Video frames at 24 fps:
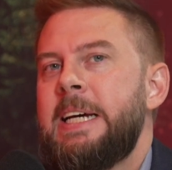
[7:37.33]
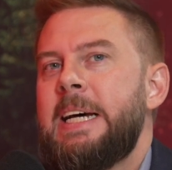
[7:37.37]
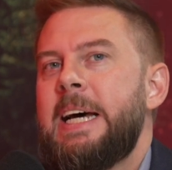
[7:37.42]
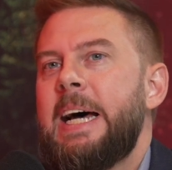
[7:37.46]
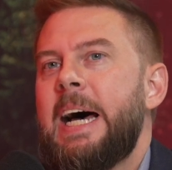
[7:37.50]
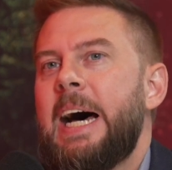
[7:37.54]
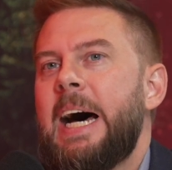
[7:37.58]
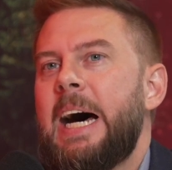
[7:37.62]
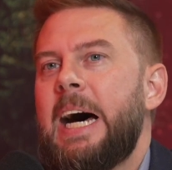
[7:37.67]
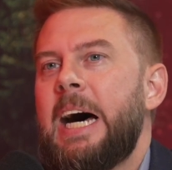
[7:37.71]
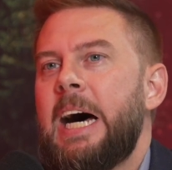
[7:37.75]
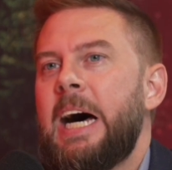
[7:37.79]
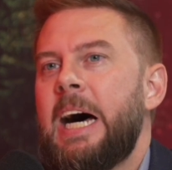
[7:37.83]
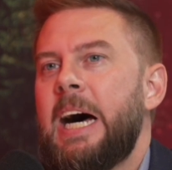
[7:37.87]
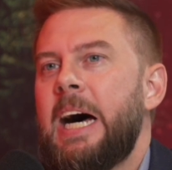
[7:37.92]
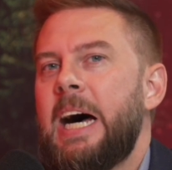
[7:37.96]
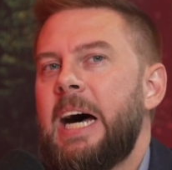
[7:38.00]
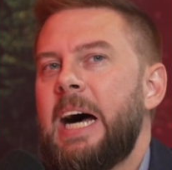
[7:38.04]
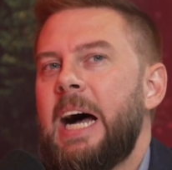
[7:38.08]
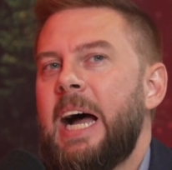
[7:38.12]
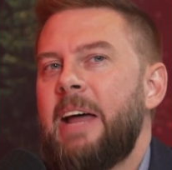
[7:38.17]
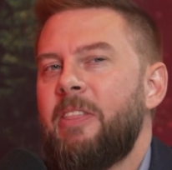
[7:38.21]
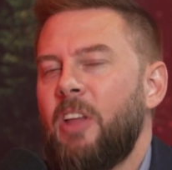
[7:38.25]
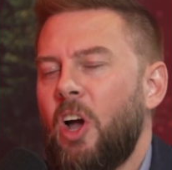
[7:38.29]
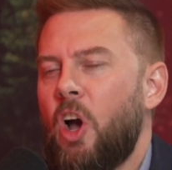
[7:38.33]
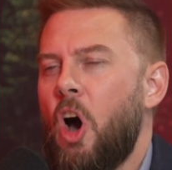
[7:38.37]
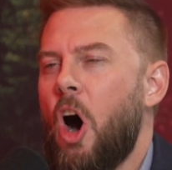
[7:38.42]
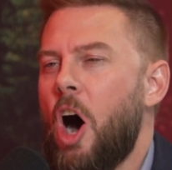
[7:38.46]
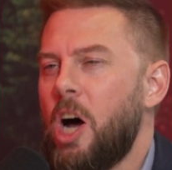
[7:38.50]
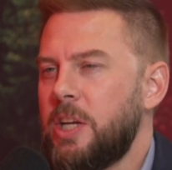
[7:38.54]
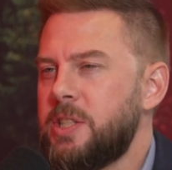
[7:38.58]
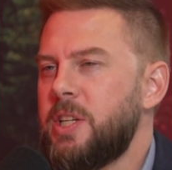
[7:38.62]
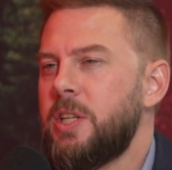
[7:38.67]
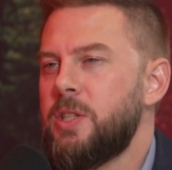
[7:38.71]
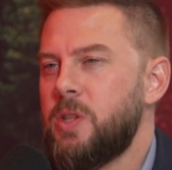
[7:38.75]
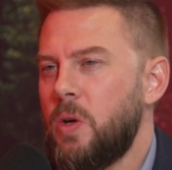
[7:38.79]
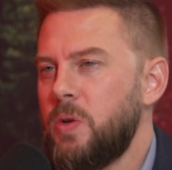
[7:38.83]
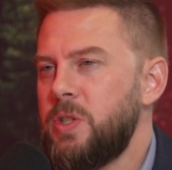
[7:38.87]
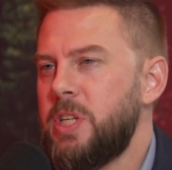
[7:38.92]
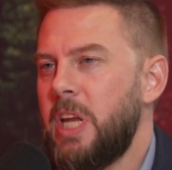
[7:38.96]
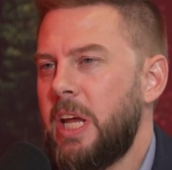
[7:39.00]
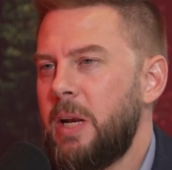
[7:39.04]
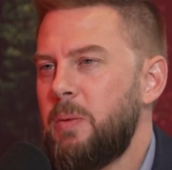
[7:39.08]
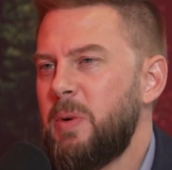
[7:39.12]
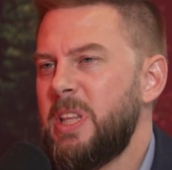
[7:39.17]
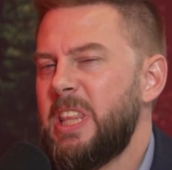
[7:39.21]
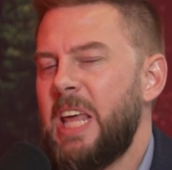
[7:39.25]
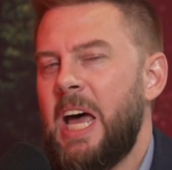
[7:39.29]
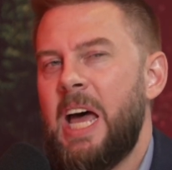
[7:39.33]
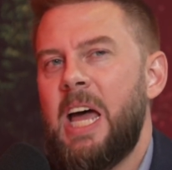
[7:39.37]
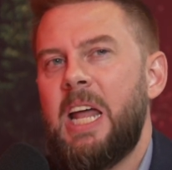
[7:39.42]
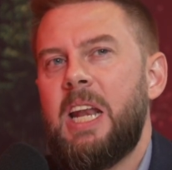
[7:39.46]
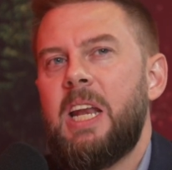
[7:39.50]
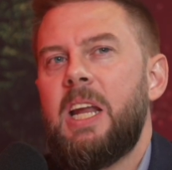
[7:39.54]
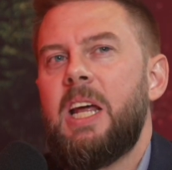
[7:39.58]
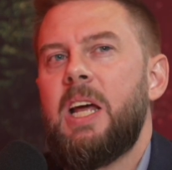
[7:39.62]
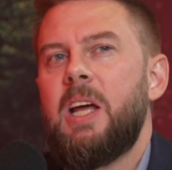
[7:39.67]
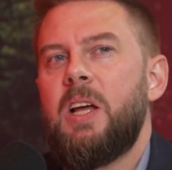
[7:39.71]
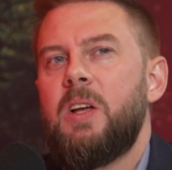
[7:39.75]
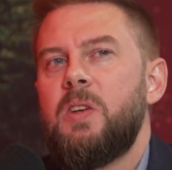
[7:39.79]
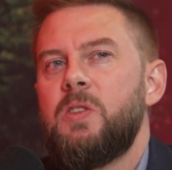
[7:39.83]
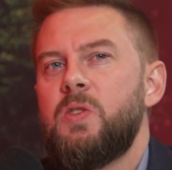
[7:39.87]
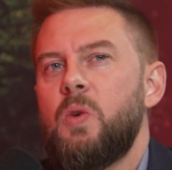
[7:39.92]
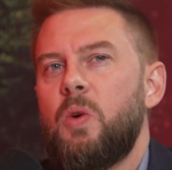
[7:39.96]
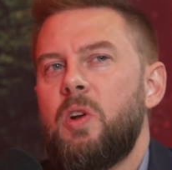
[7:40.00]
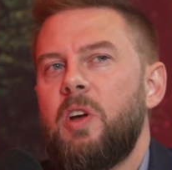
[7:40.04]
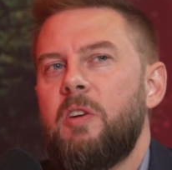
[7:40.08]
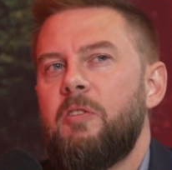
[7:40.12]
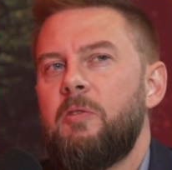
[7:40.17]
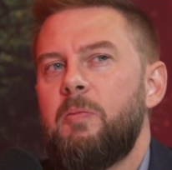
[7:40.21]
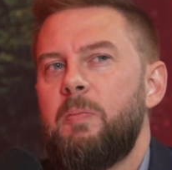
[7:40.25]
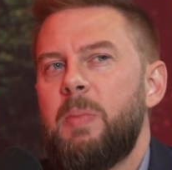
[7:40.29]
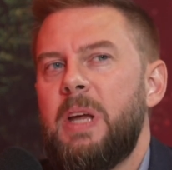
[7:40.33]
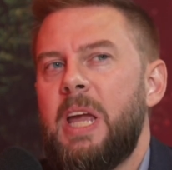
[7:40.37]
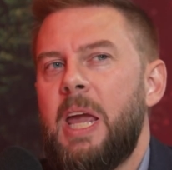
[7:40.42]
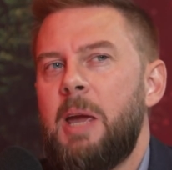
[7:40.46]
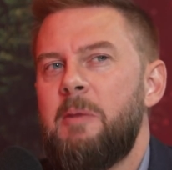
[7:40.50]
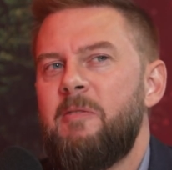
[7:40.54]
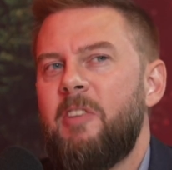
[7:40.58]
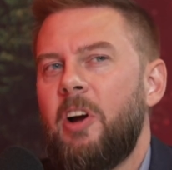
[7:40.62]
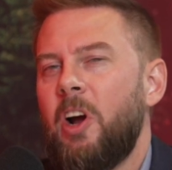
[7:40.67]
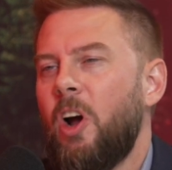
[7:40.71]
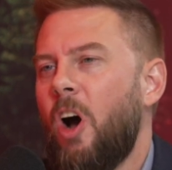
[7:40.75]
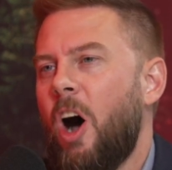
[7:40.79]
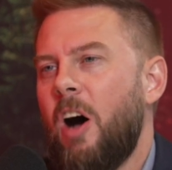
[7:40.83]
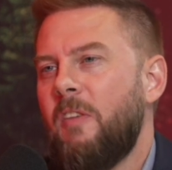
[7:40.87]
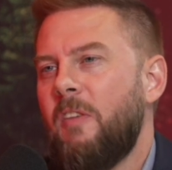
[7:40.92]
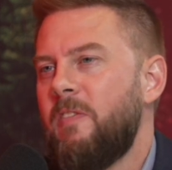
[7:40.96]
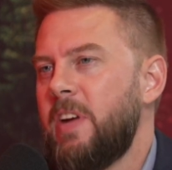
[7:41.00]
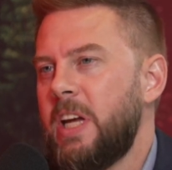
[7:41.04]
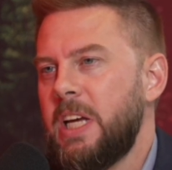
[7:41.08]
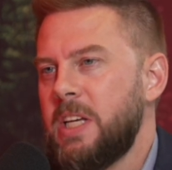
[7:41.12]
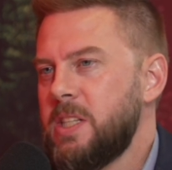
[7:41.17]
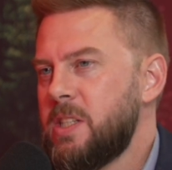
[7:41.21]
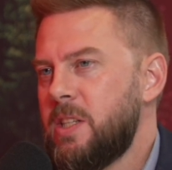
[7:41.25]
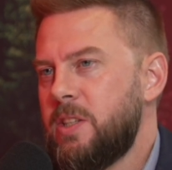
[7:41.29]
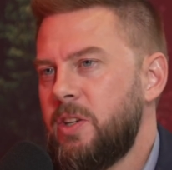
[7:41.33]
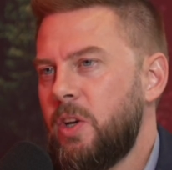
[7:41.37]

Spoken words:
and the cost associated with that, it sort of became very obvious.